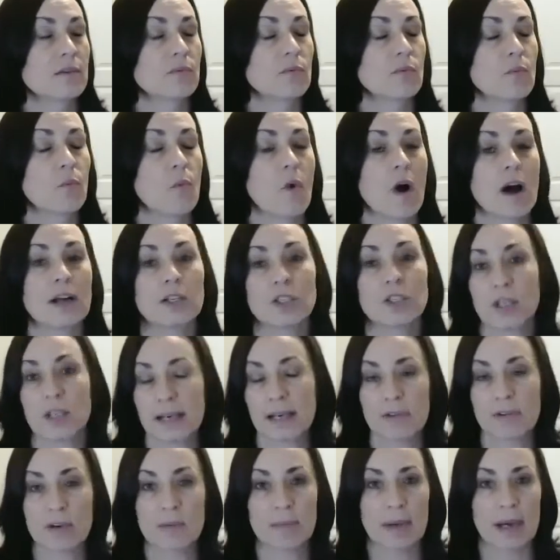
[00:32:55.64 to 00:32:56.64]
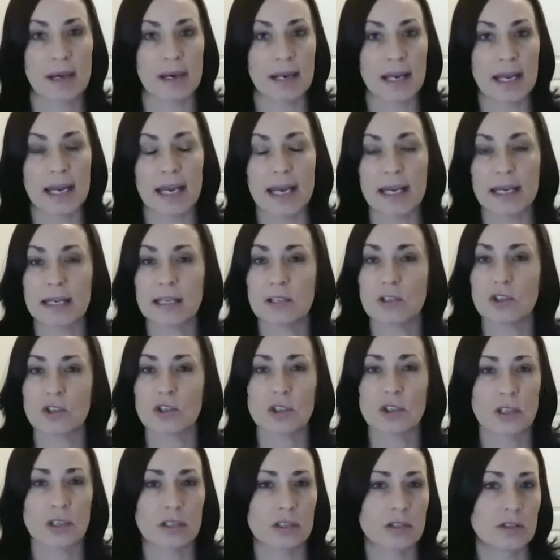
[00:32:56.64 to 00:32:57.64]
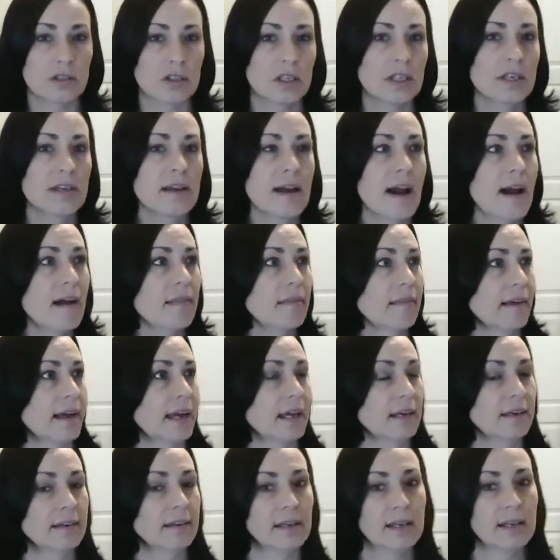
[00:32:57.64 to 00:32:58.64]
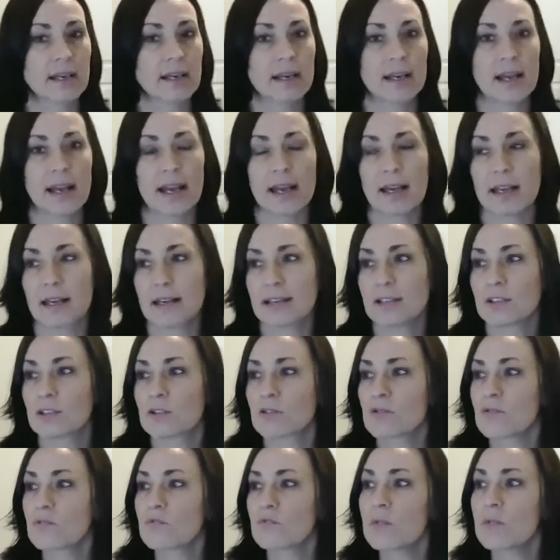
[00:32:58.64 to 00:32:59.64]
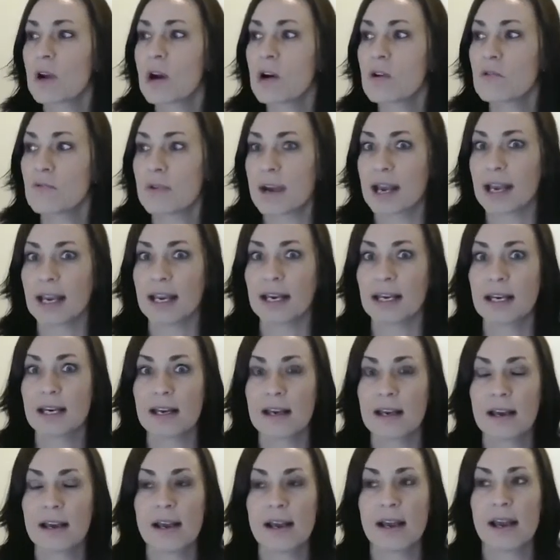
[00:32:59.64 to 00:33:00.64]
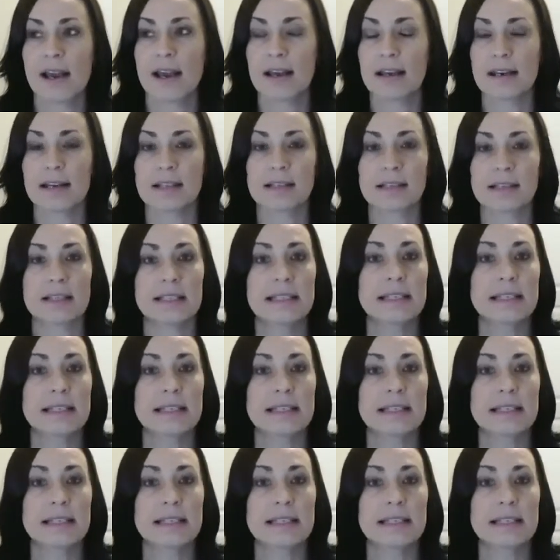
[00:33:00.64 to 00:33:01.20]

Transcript: watching everybody, and it's just yelling. And it's throwing, and it's